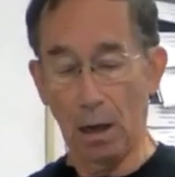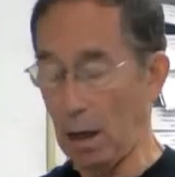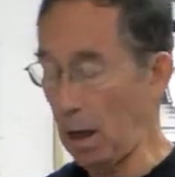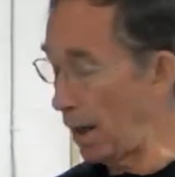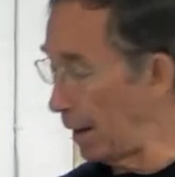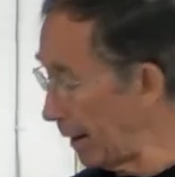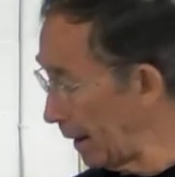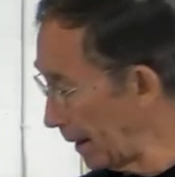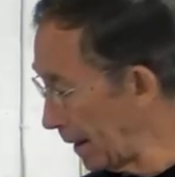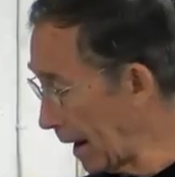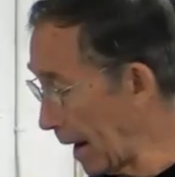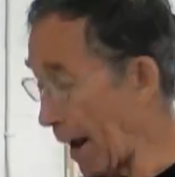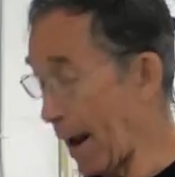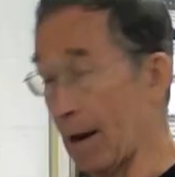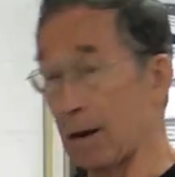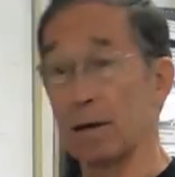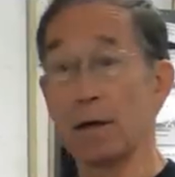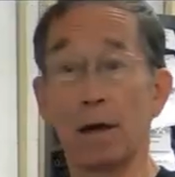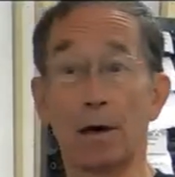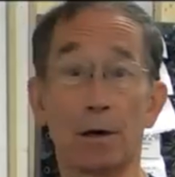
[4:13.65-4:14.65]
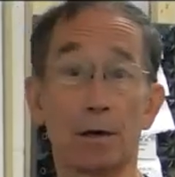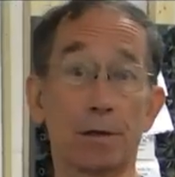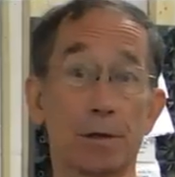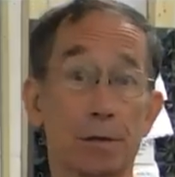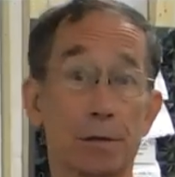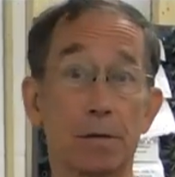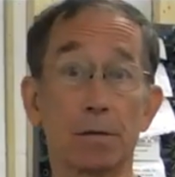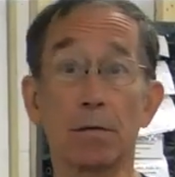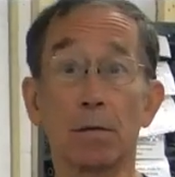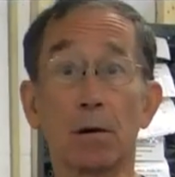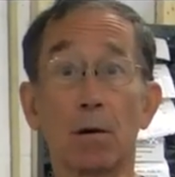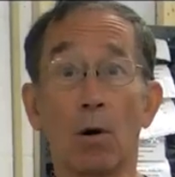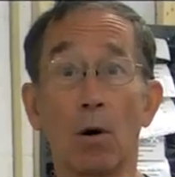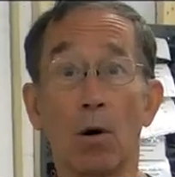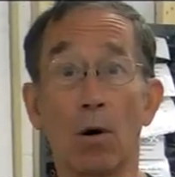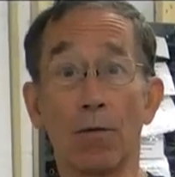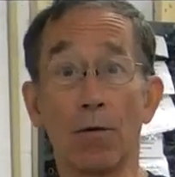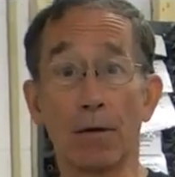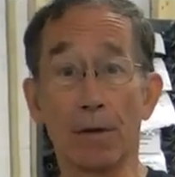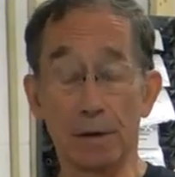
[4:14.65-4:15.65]
And then the handguards go
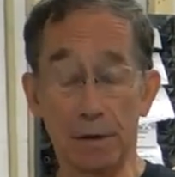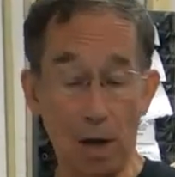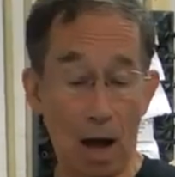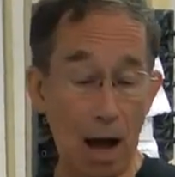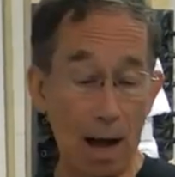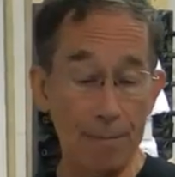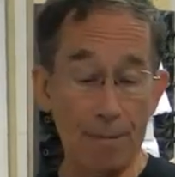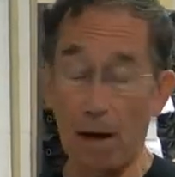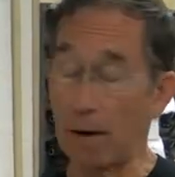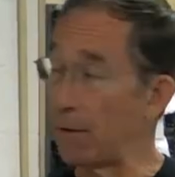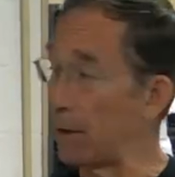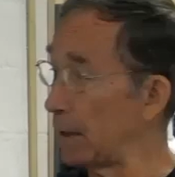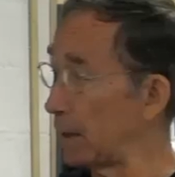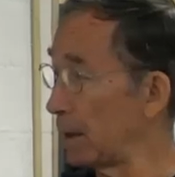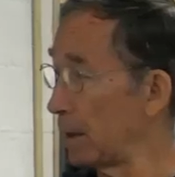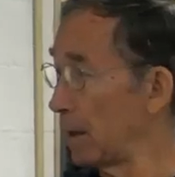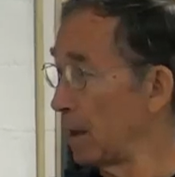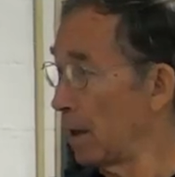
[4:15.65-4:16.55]
over the top of it.